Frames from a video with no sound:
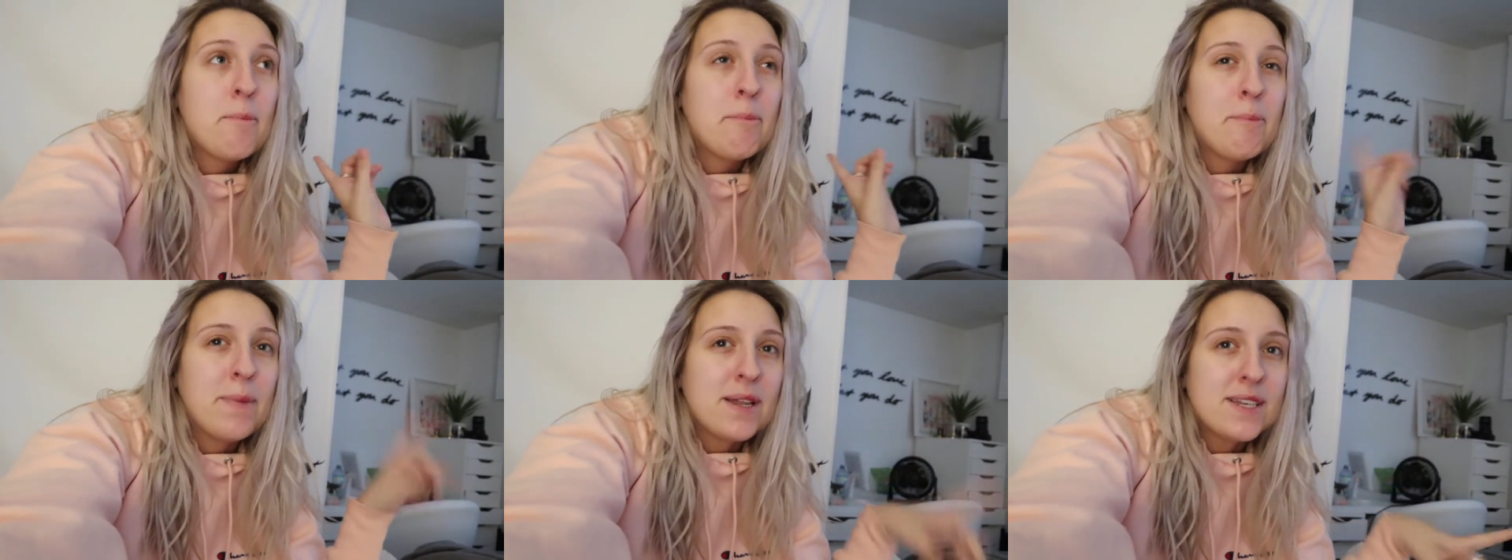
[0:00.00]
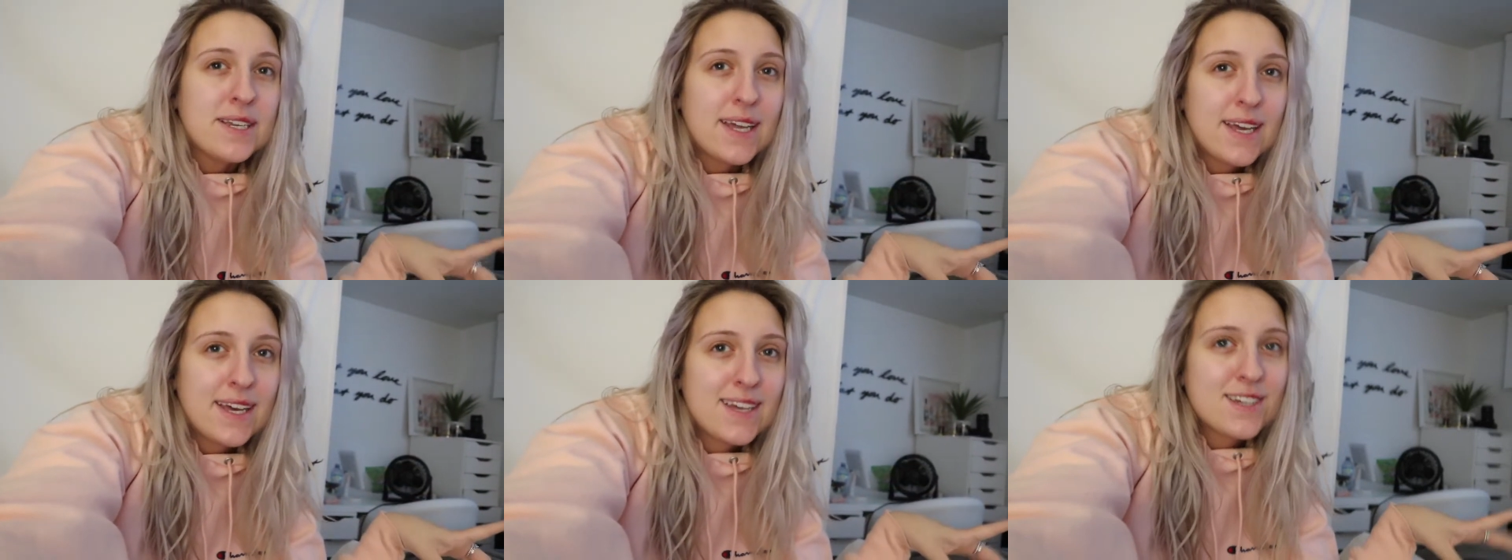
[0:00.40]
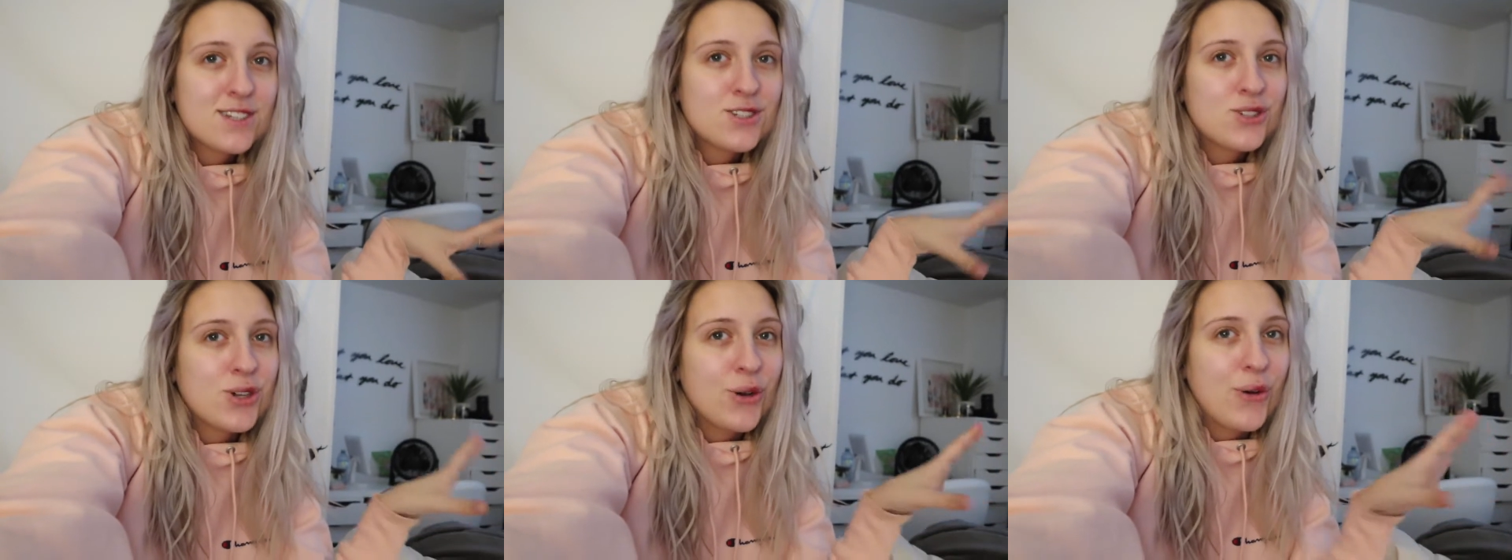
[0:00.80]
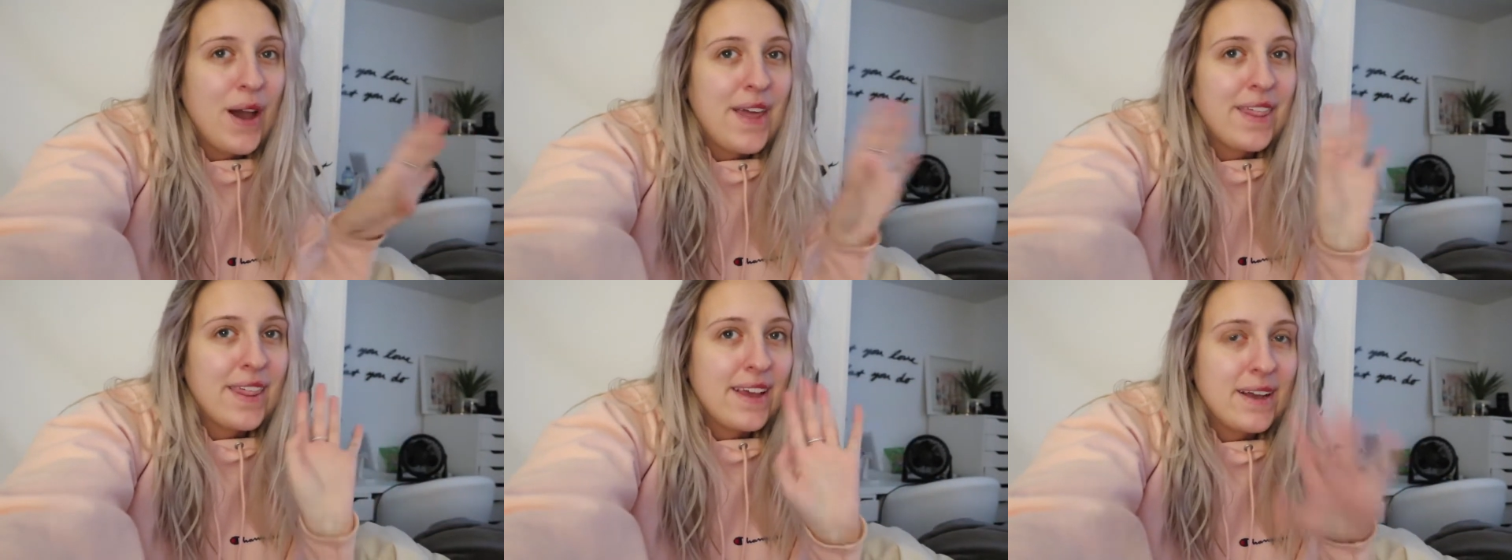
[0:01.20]
Monday, so
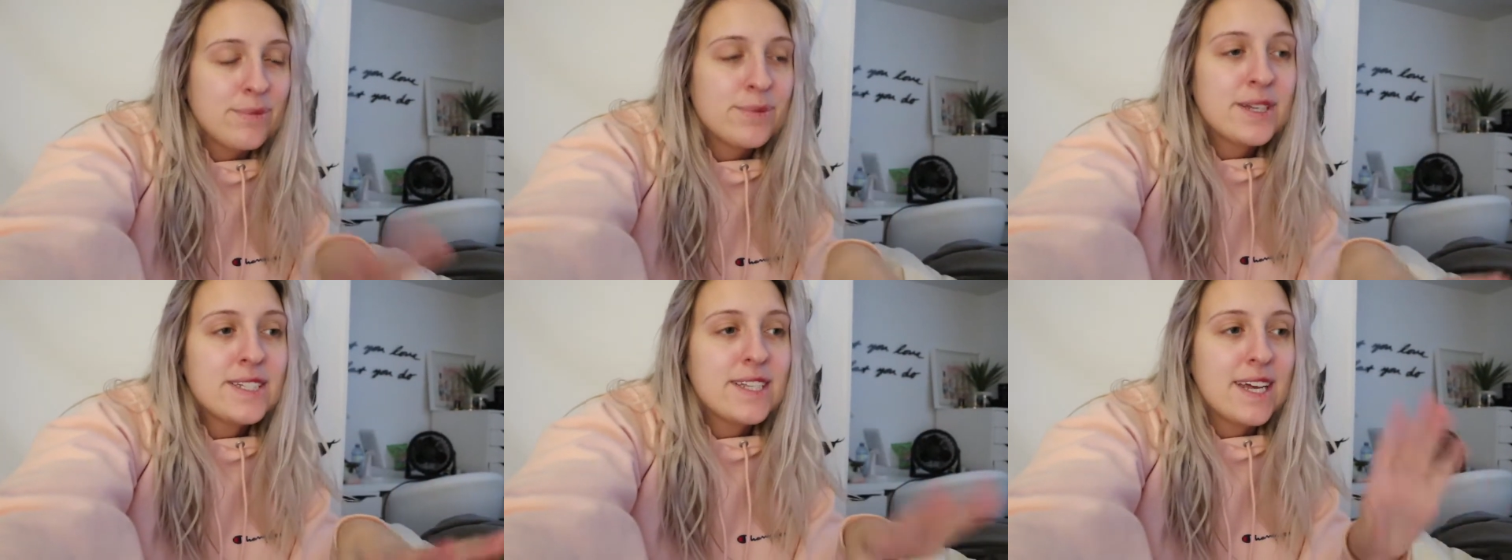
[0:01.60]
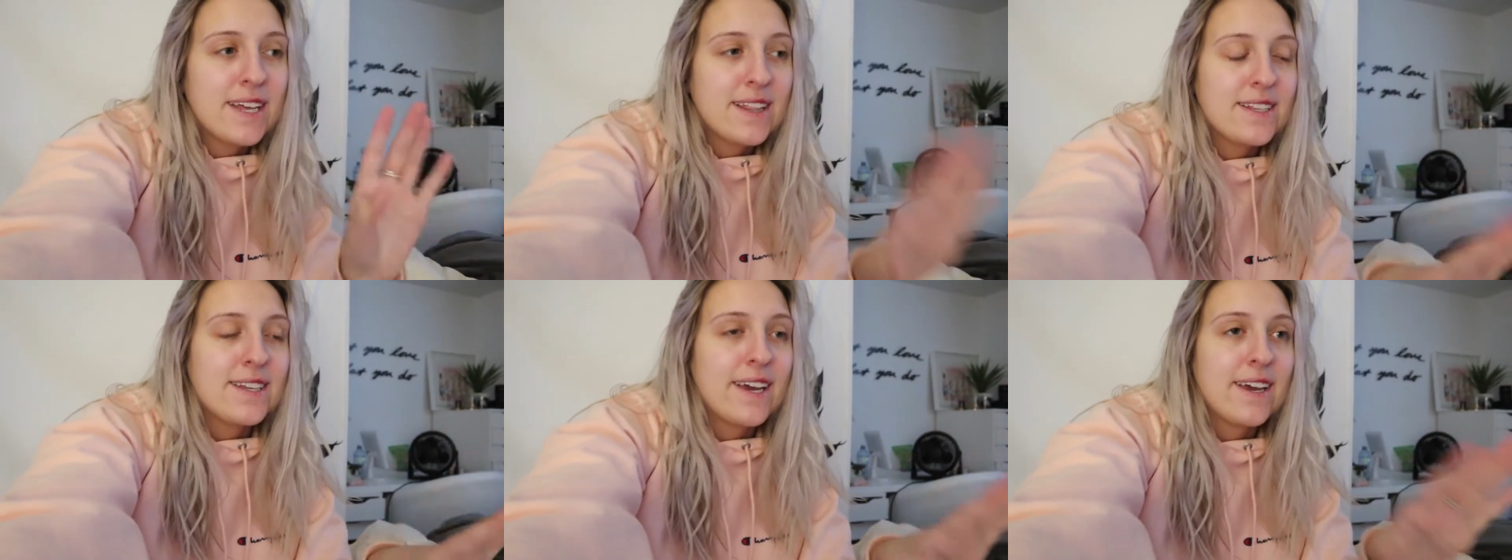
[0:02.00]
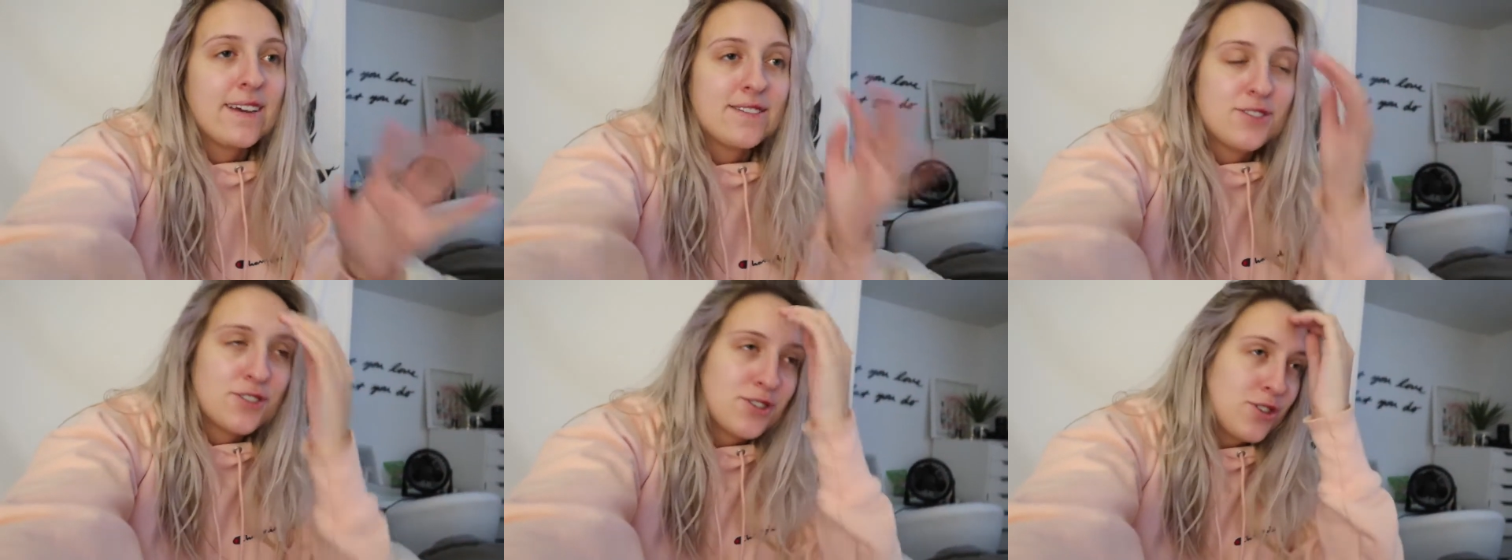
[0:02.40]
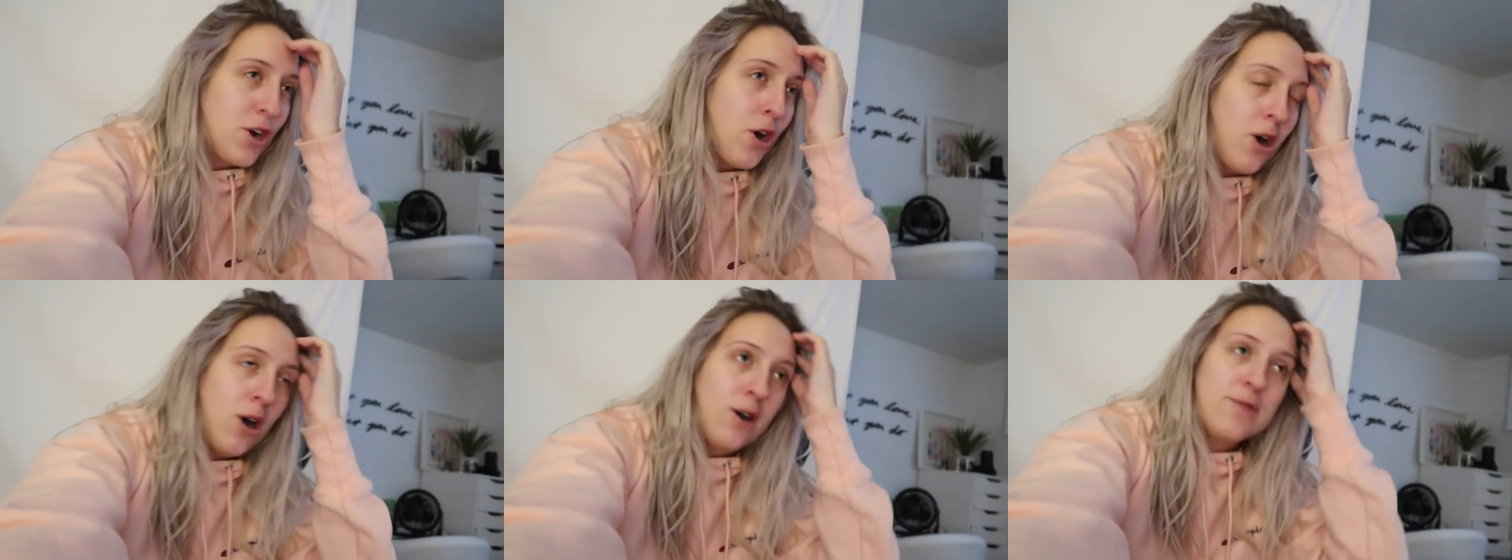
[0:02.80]
I think I'm gonna take the day just
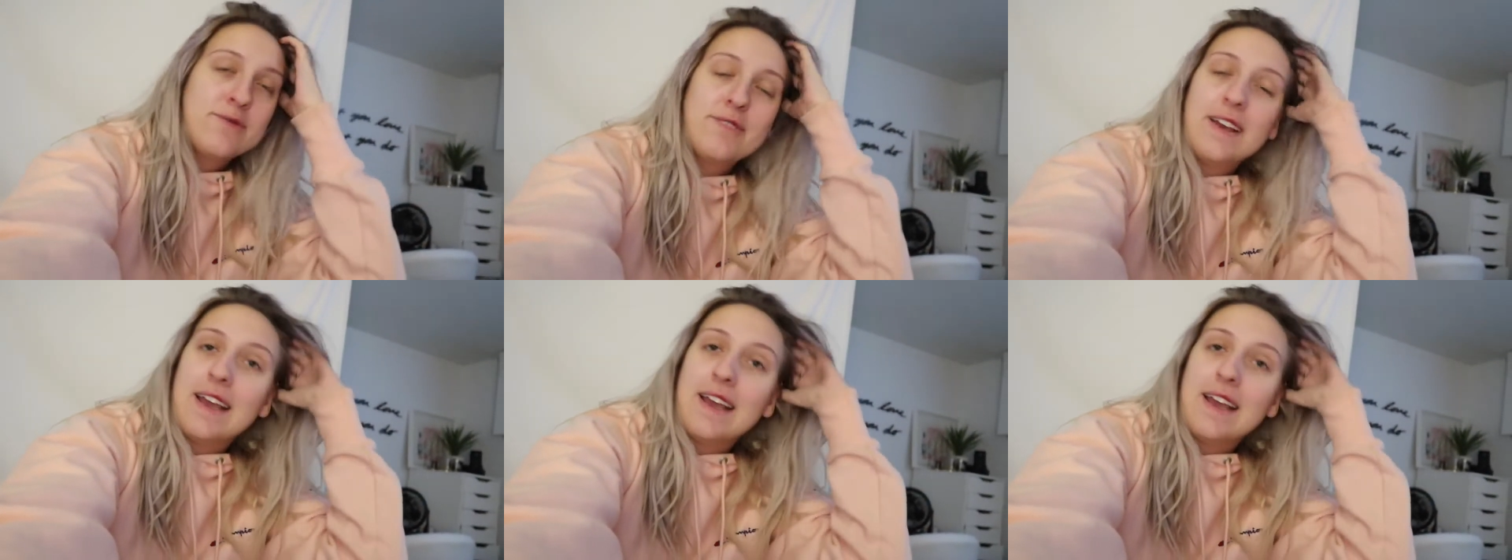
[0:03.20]
off